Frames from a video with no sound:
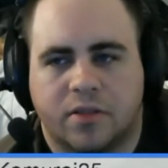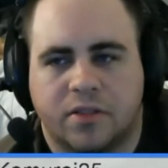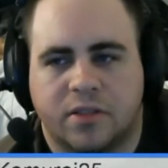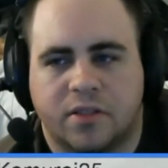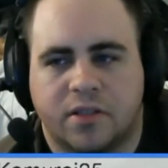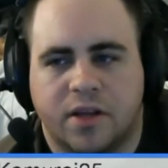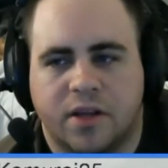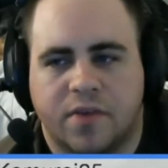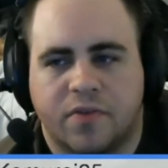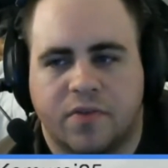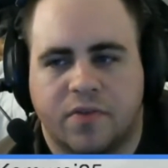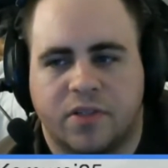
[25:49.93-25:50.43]

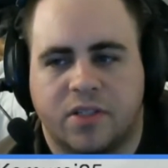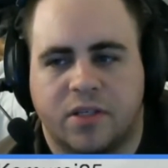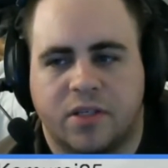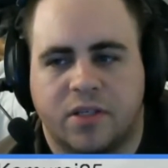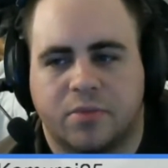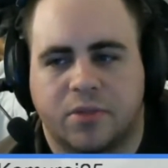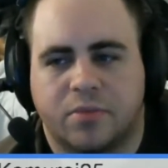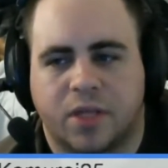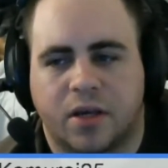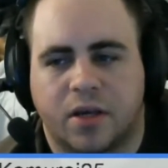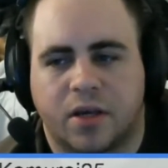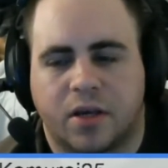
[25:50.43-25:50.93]
because it definitely
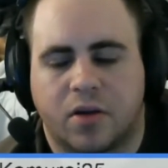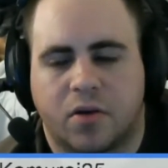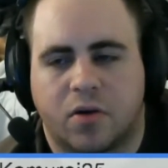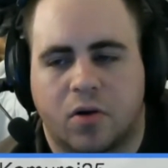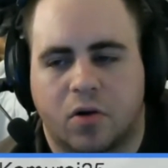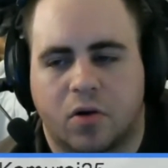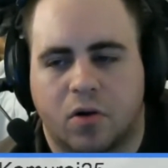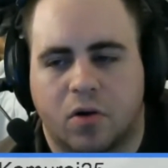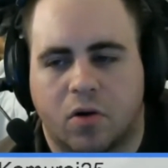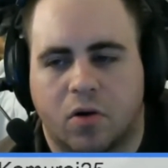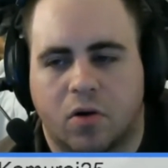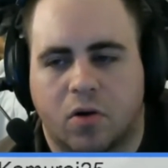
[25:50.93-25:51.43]
seems like
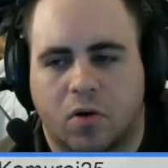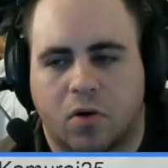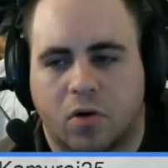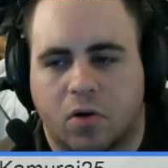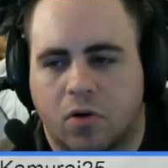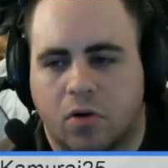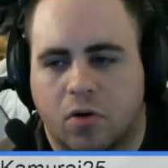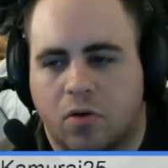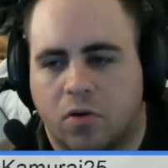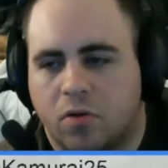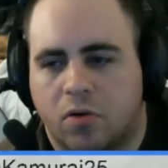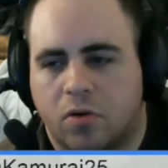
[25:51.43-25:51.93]

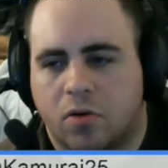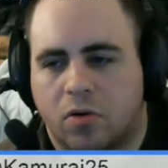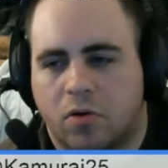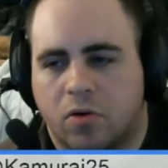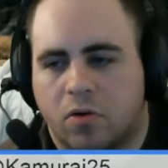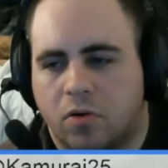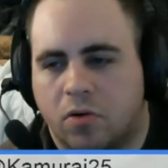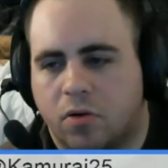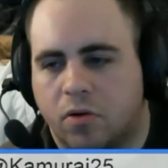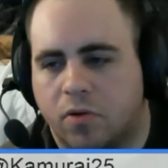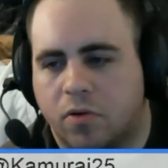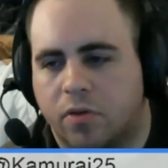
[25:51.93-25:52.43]
her
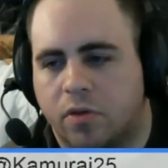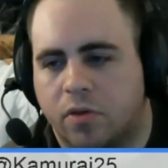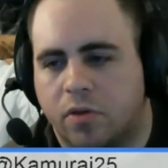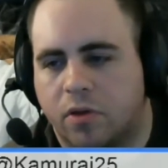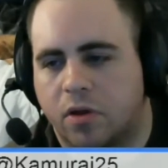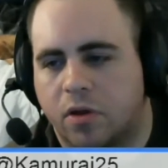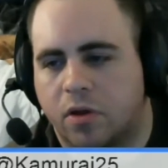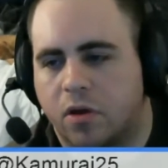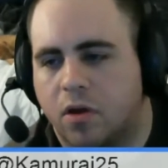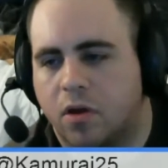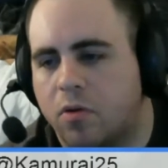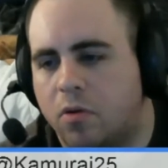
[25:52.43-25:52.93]
thing.
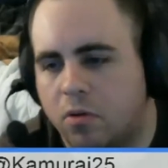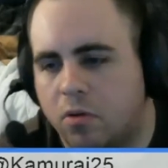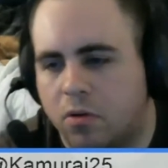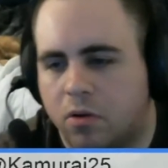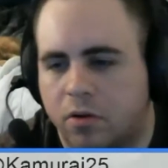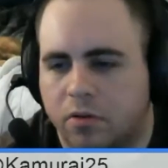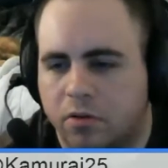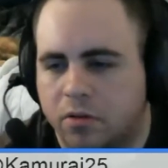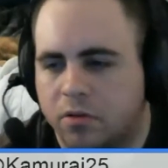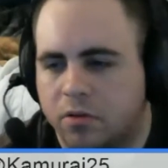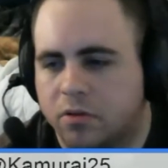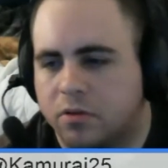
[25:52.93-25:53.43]
Oh, hold on,
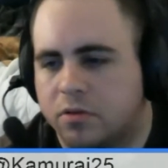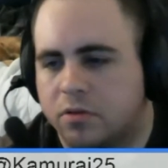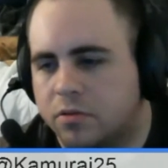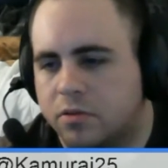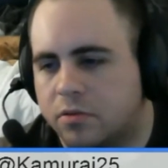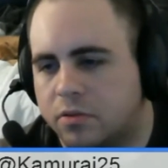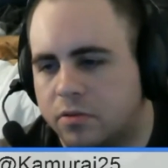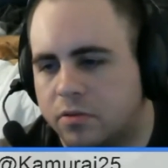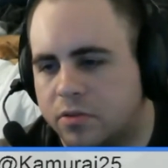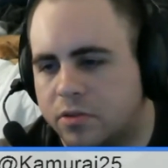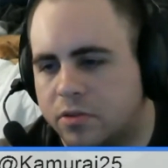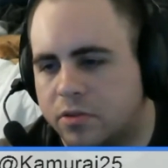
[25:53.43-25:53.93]

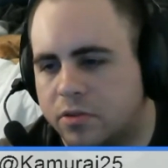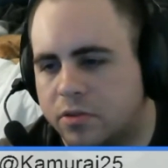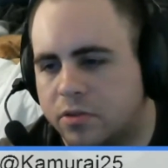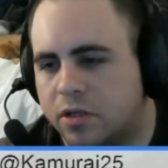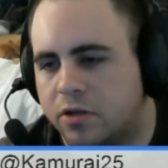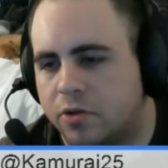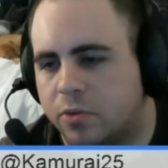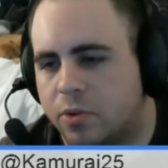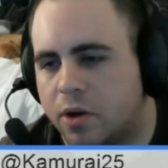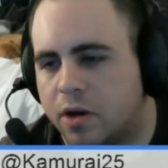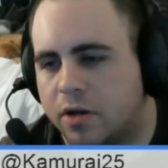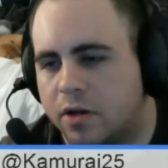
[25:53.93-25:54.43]
she
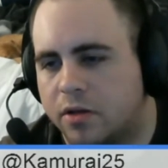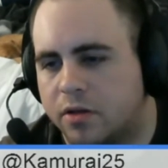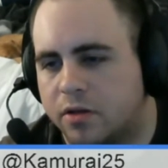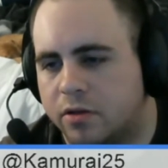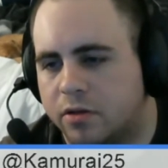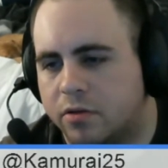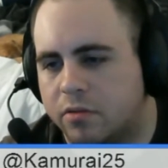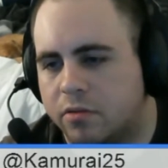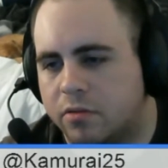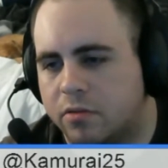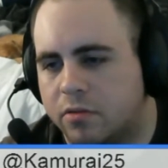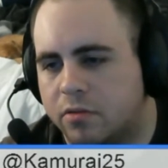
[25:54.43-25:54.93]
didn't direct
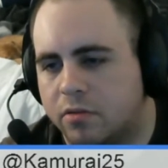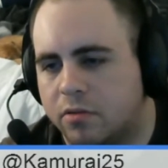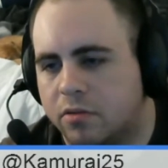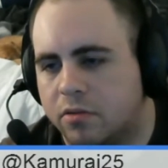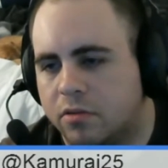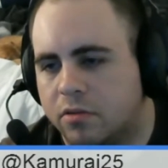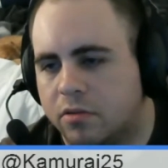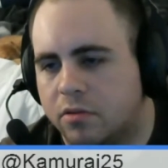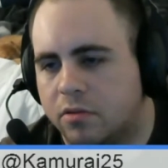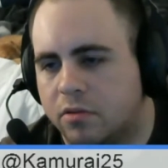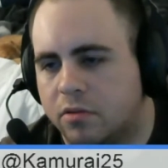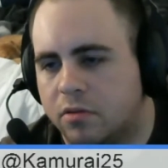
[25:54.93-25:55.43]
it.
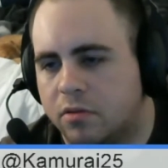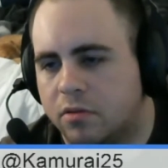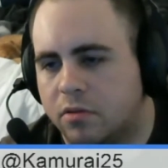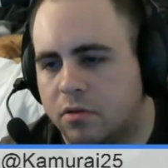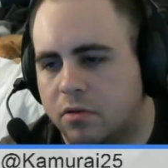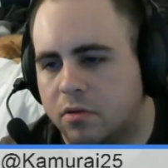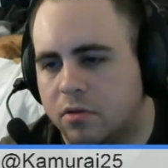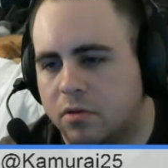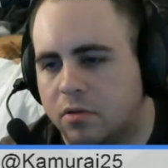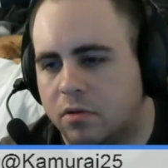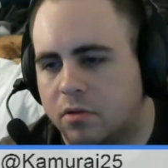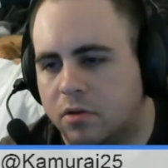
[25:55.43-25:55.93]

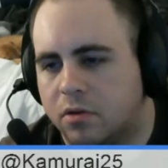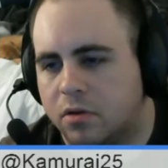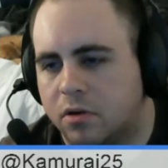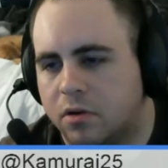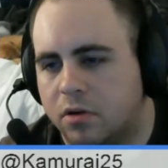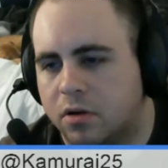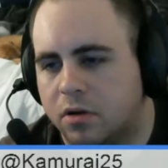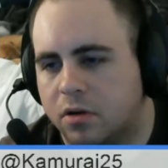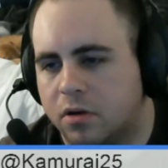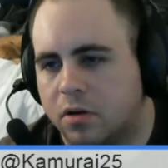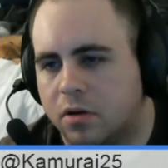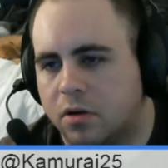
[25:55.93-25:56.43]

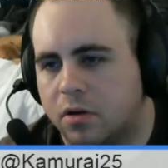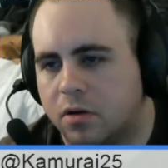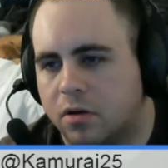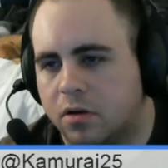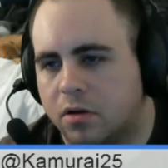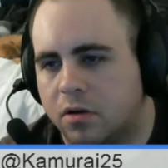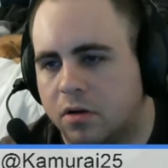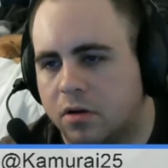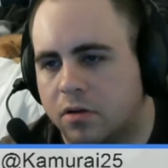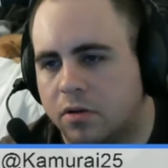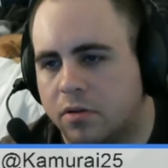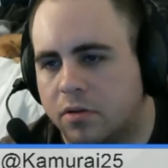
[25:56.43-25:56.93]

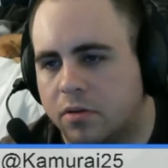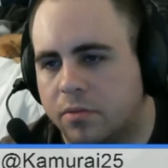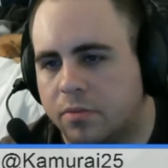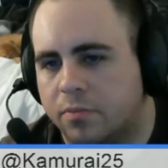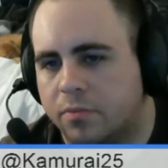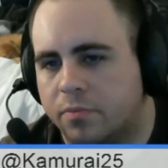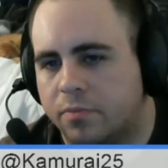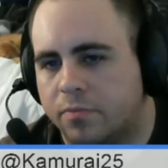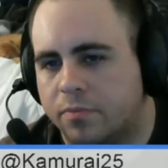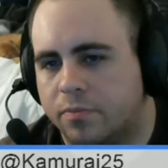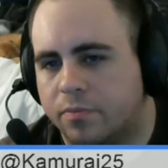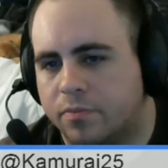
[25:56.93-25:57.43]

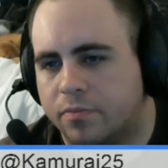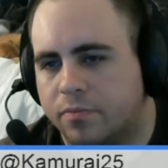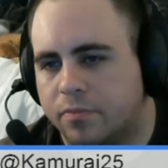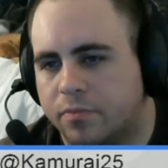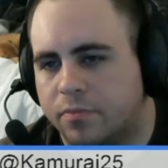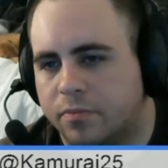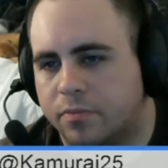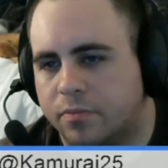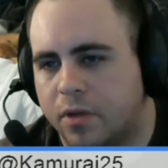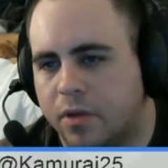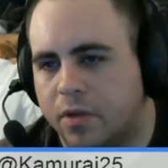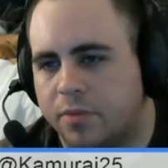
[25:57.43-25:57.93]
Um,
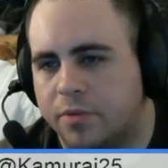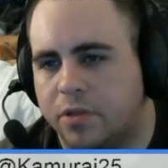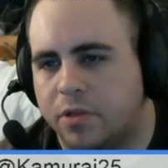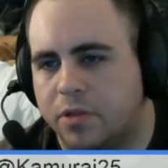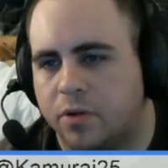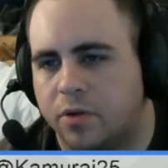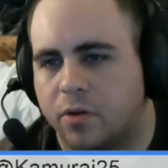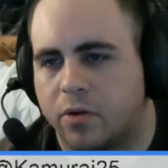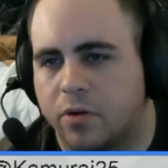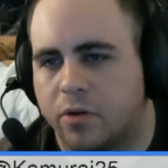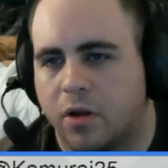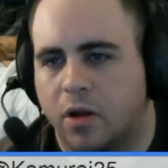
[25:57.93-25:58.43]

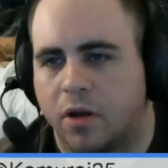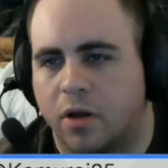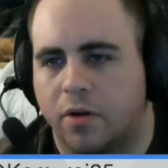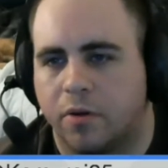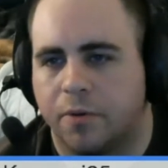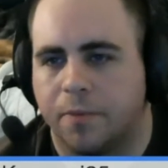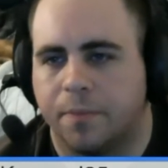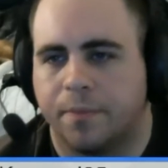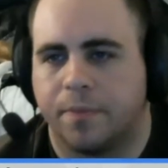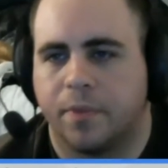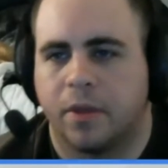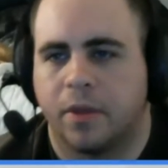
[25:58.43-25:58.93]
maybe she. I don't
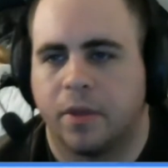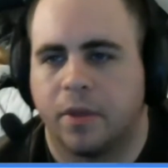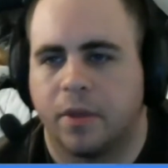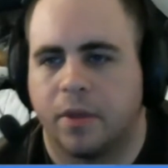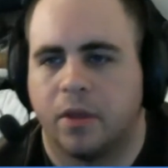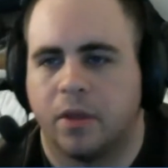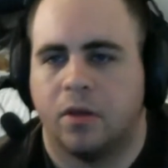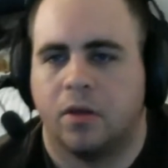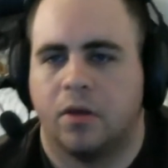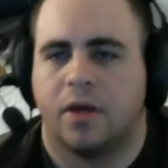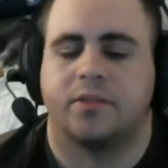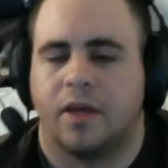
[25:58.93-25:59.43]
know.
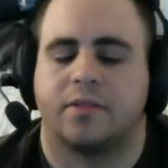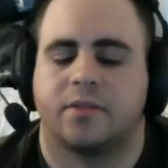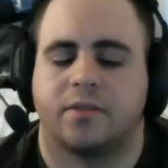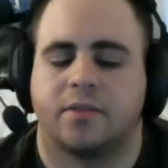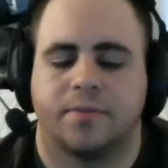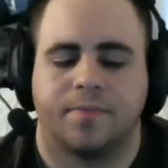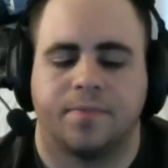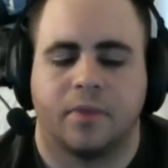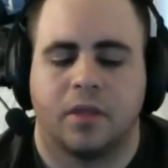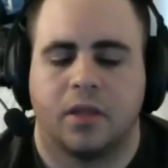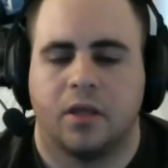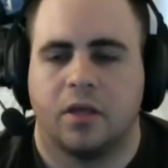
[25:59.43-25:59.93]

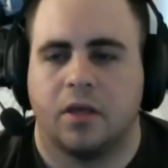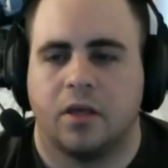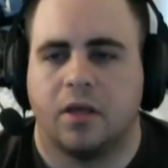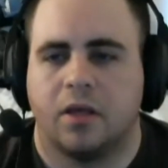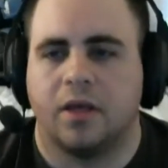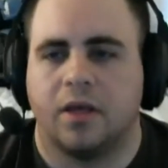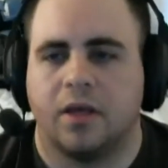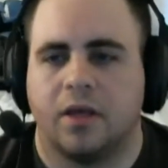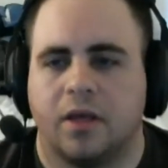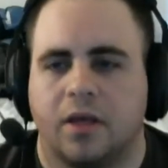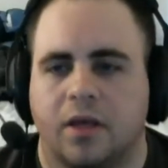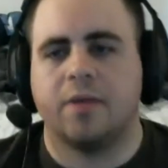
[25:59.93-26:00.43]
It's
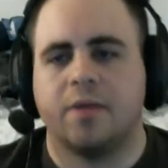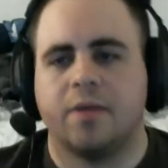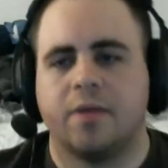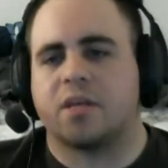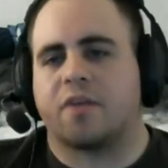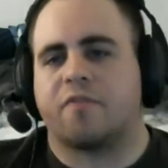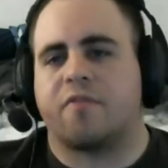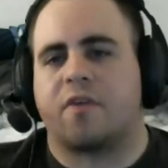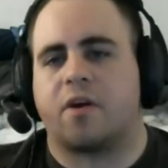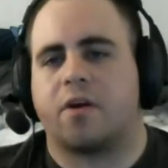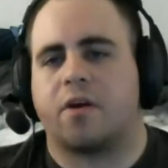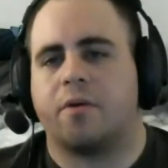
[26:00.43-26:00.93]
it
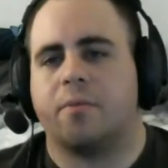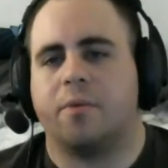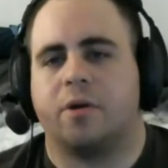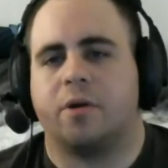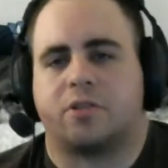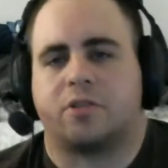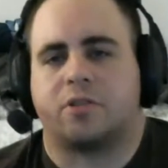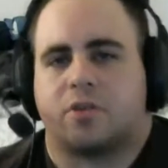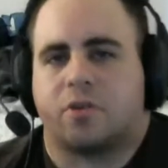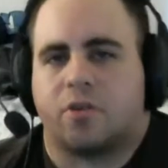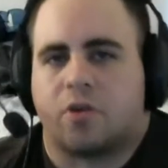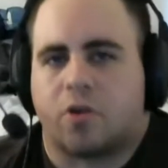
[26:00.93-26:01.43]
seems like very
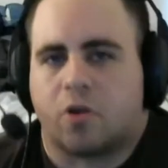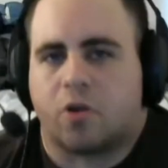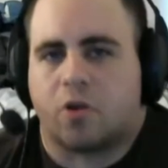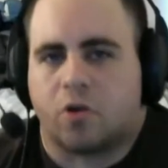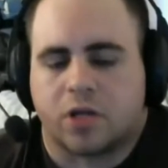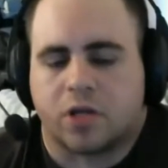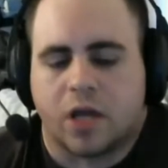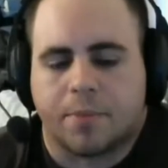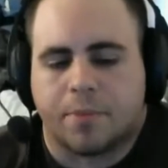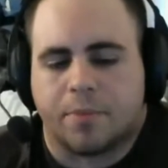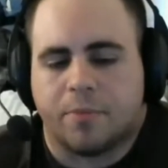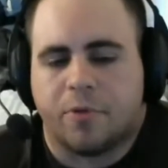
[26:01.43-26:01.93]
much
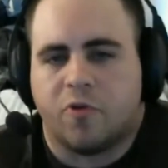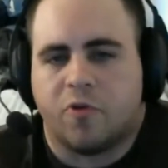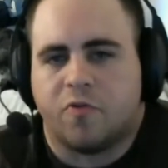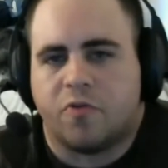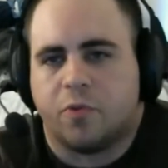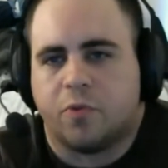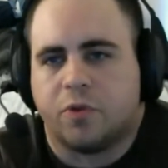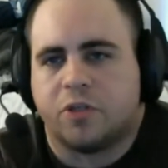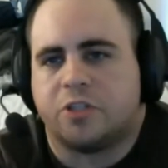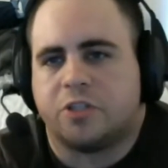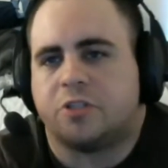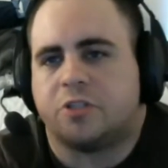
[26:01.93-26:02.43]
her type of
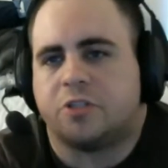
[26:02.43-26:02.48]
movie,